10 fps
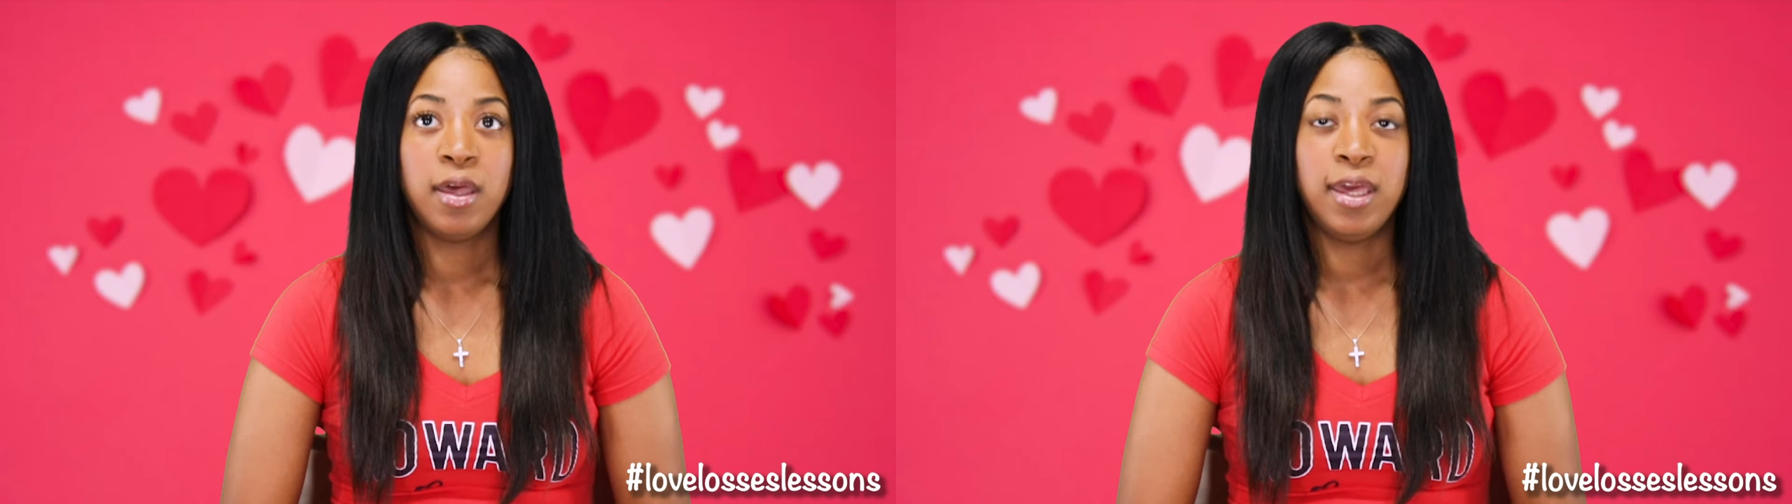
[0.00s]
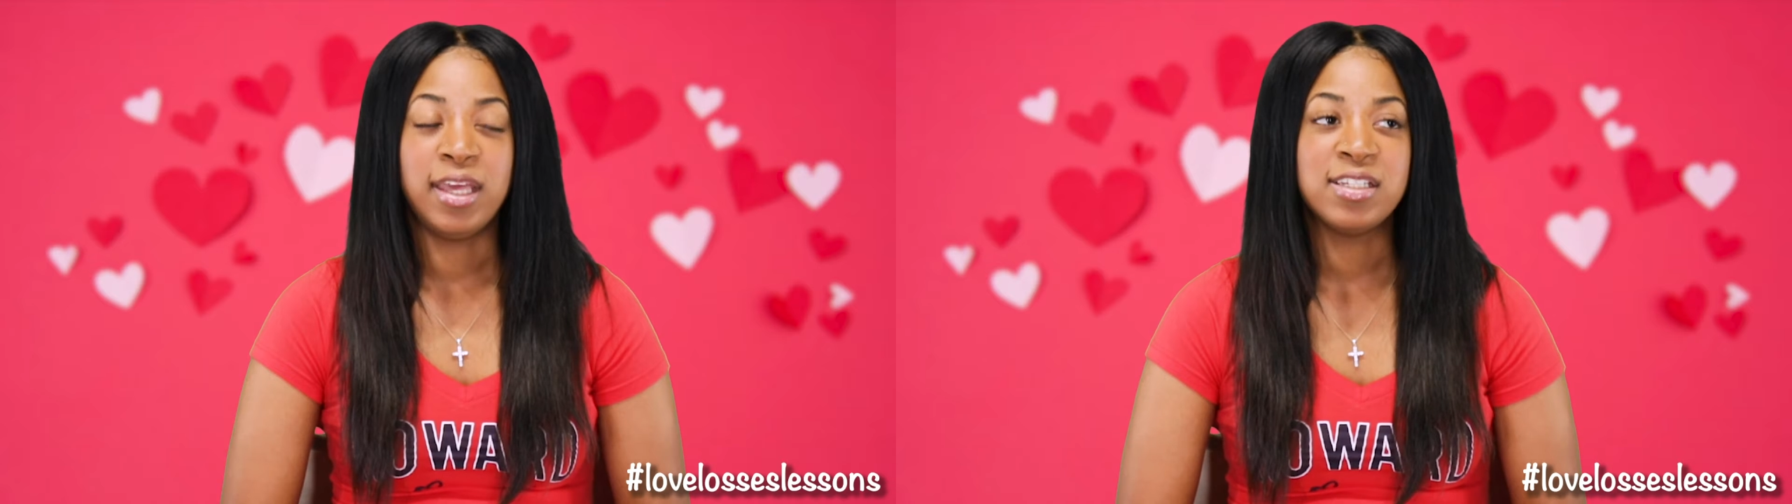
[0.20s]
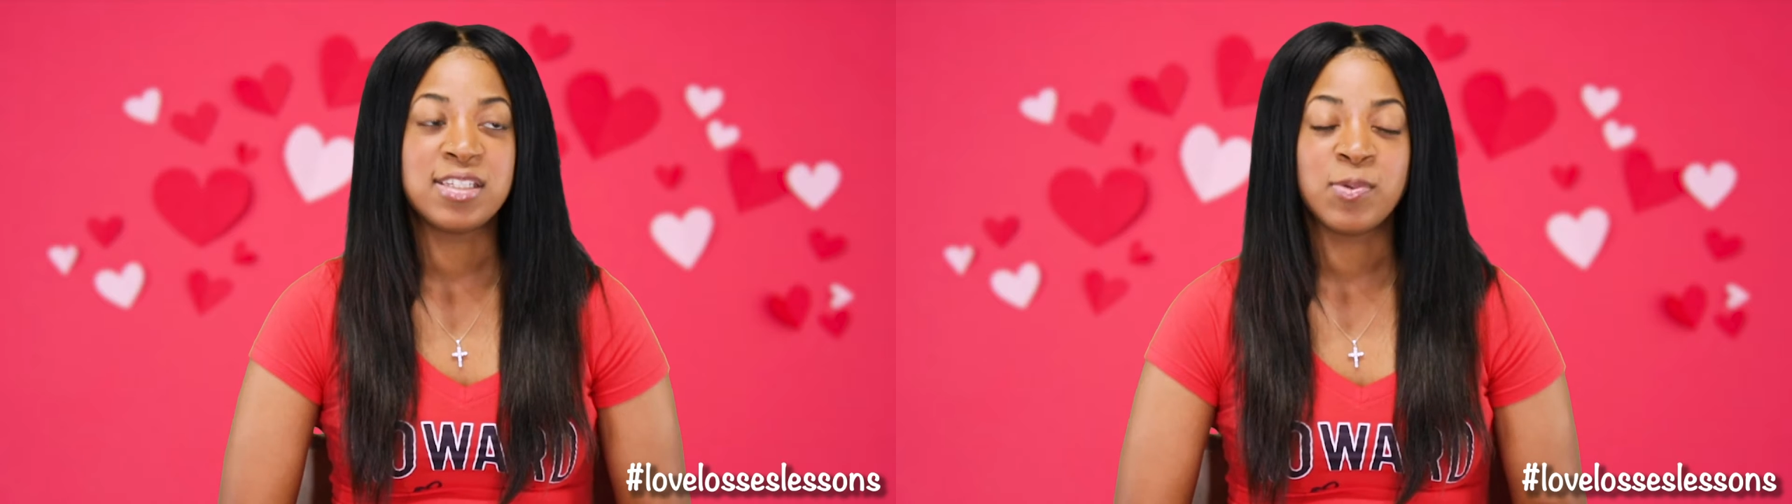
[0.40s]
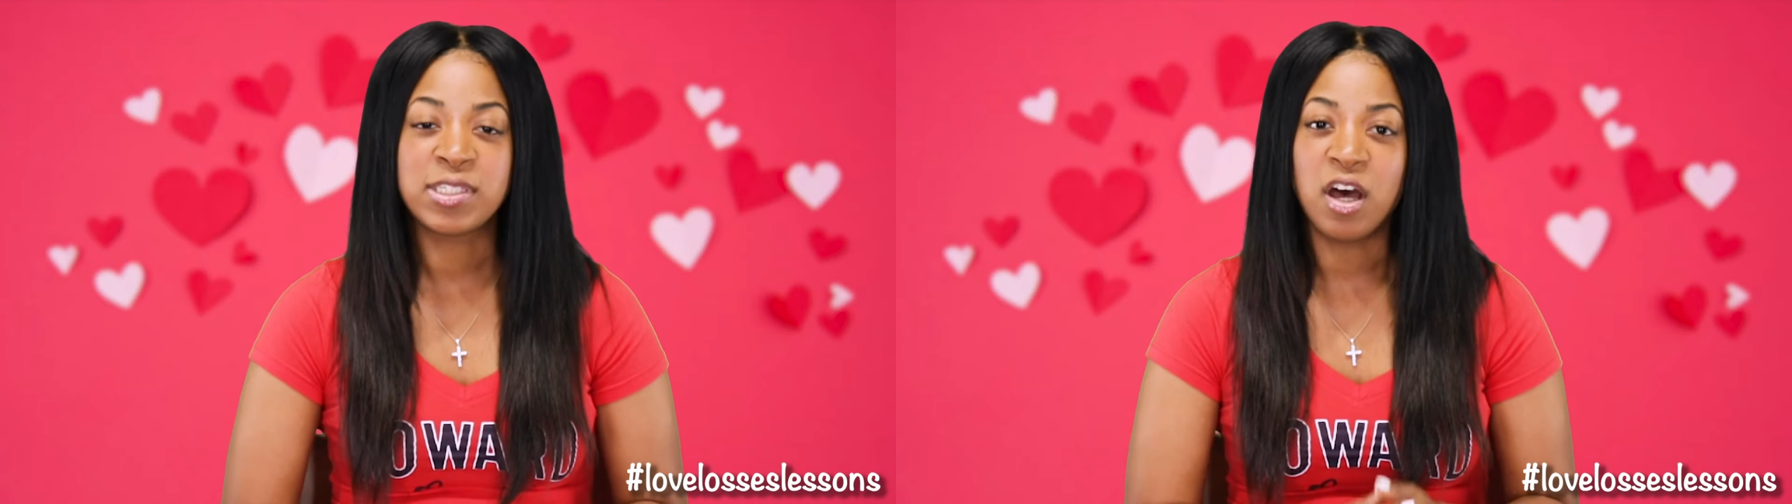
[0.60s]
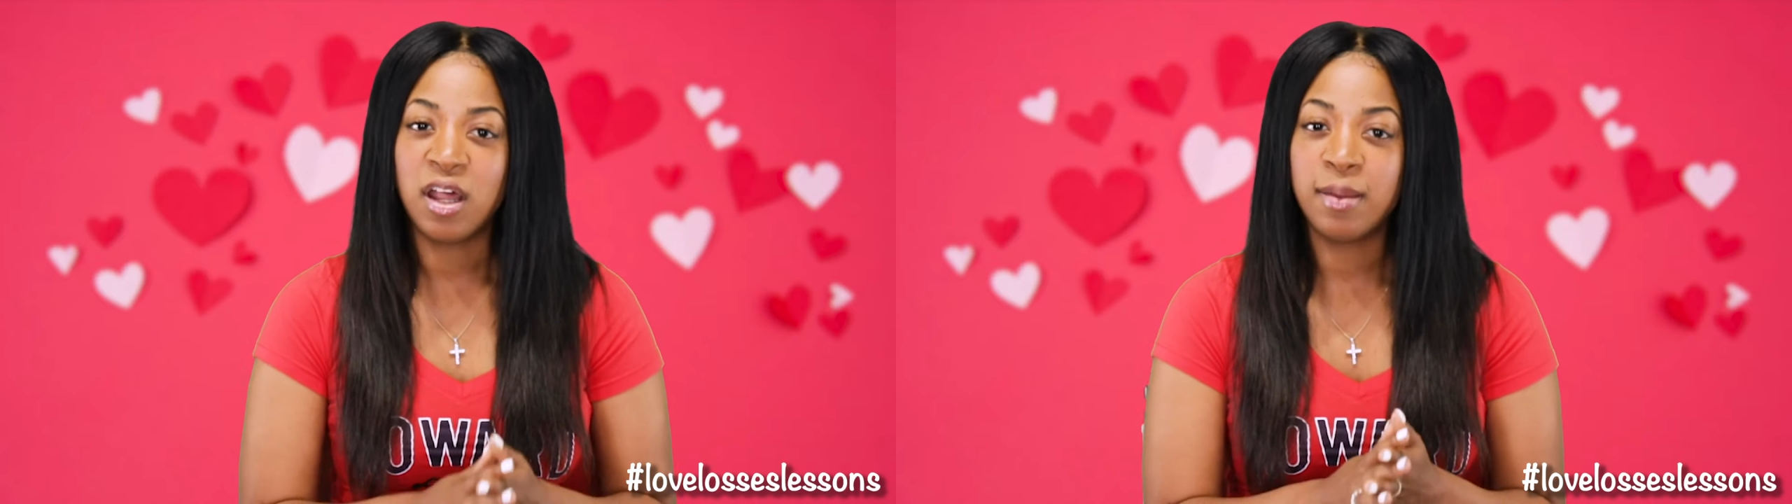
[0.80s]
it just was
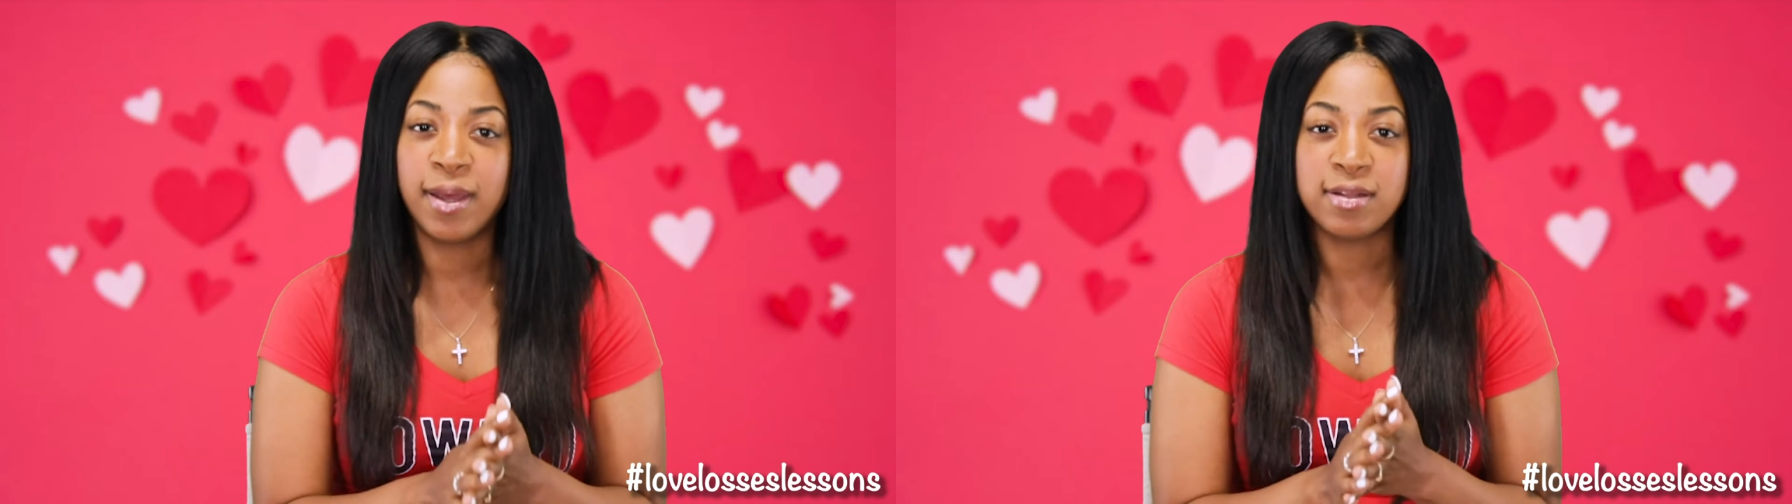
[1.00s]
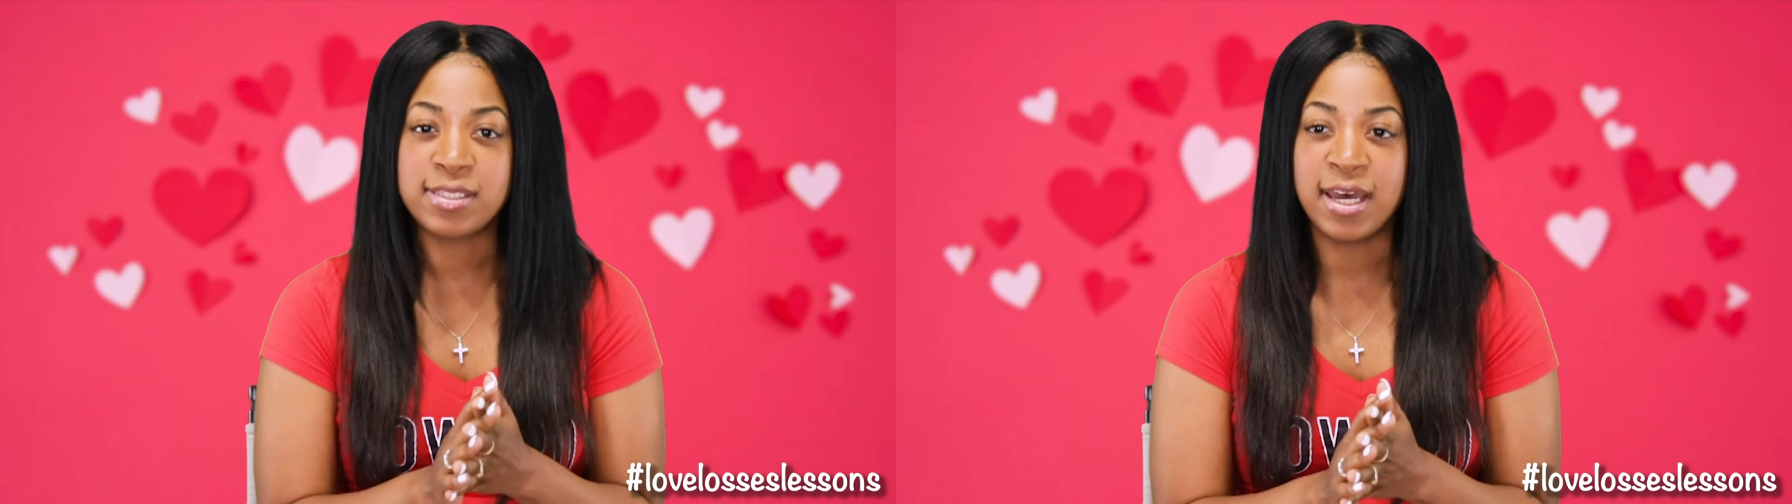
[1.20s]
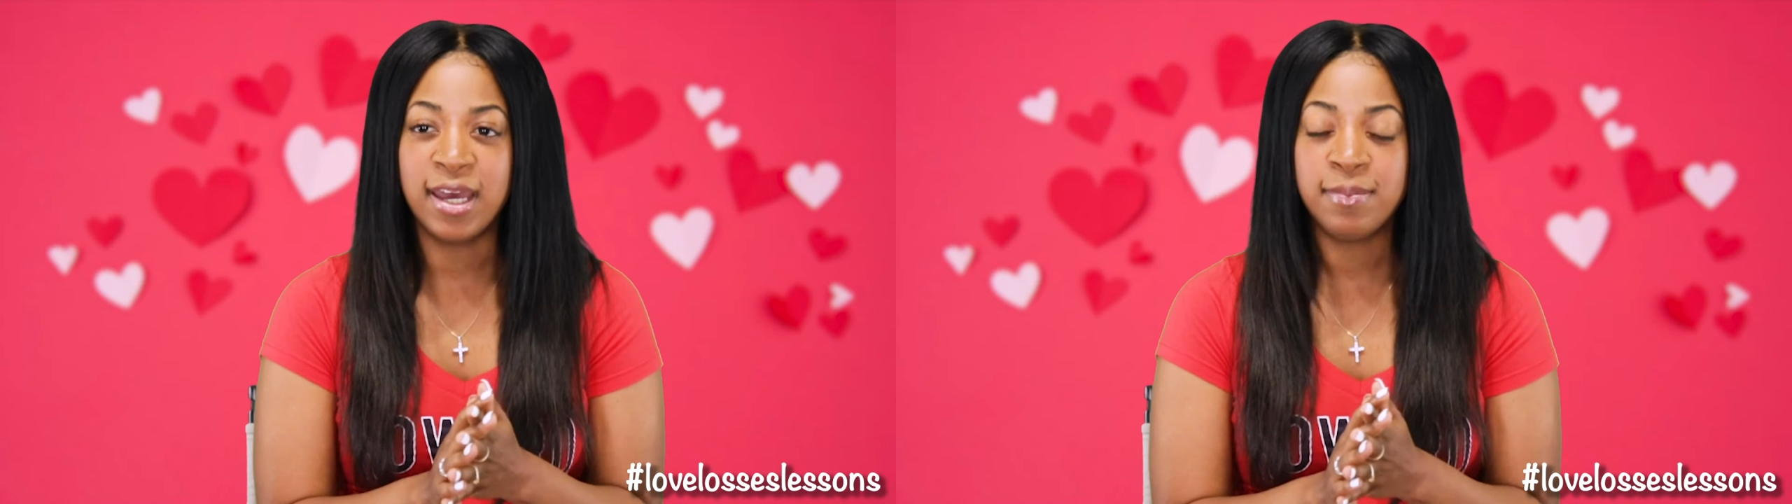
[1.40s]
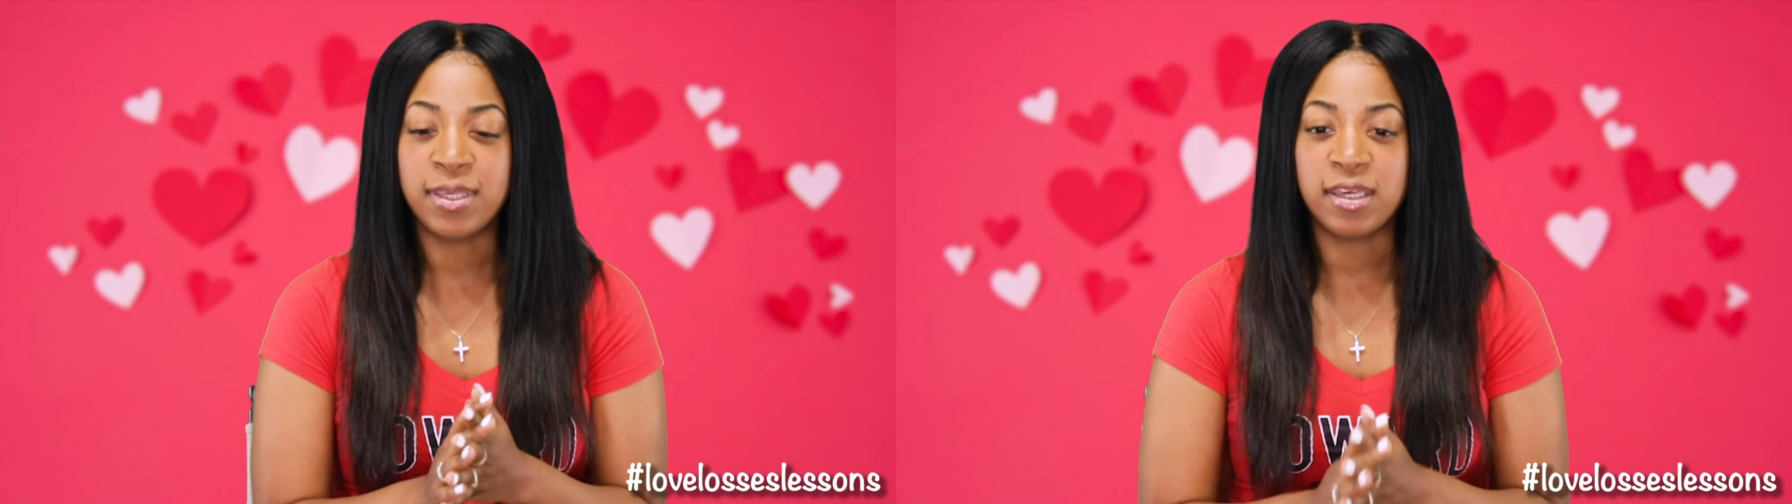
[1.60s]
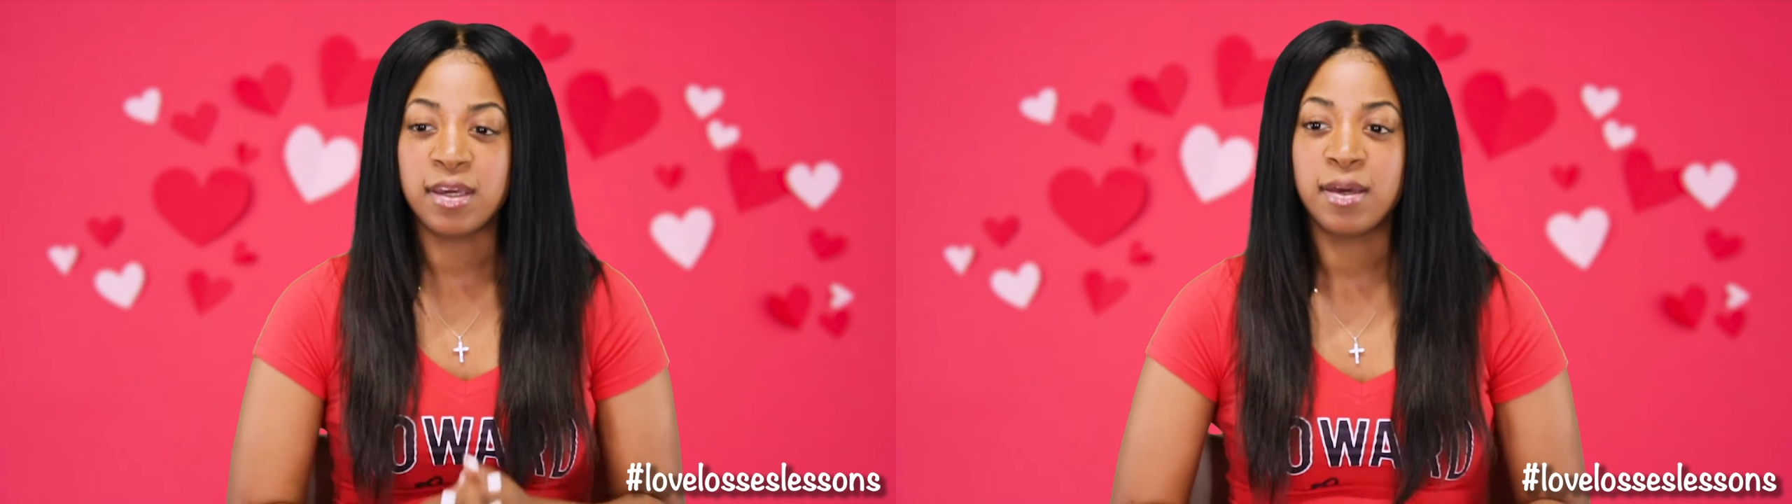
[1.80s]
all about
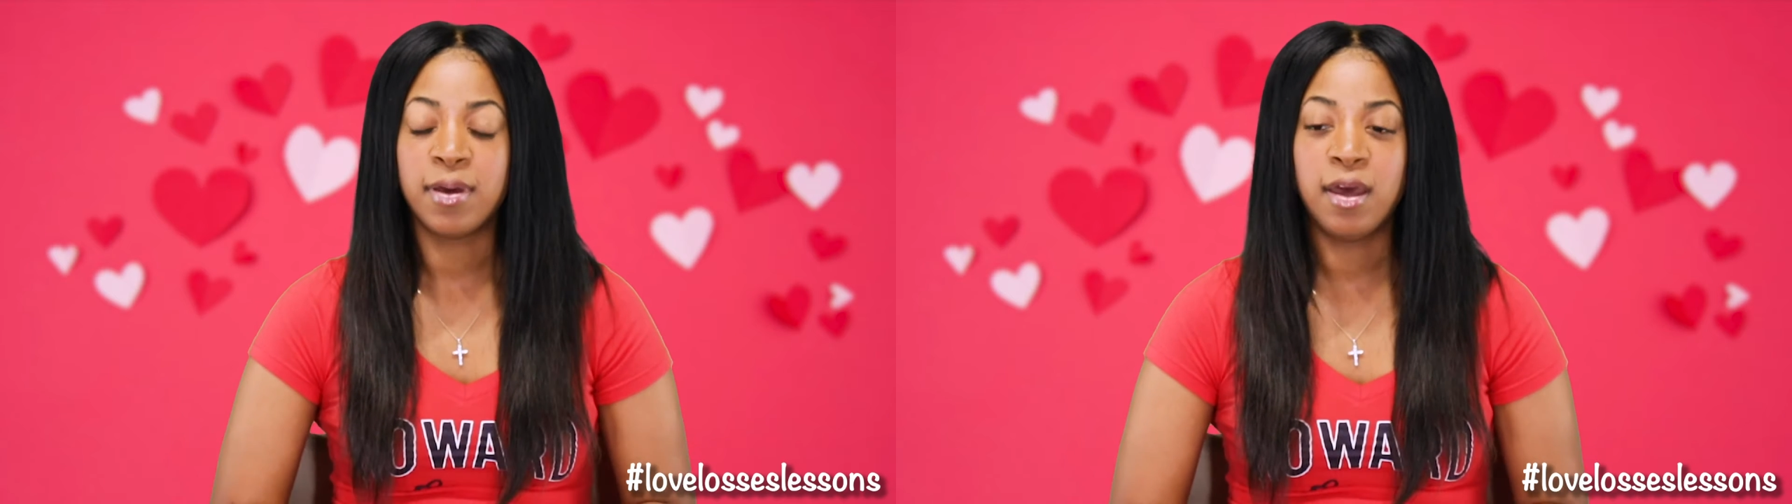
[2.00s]
timing.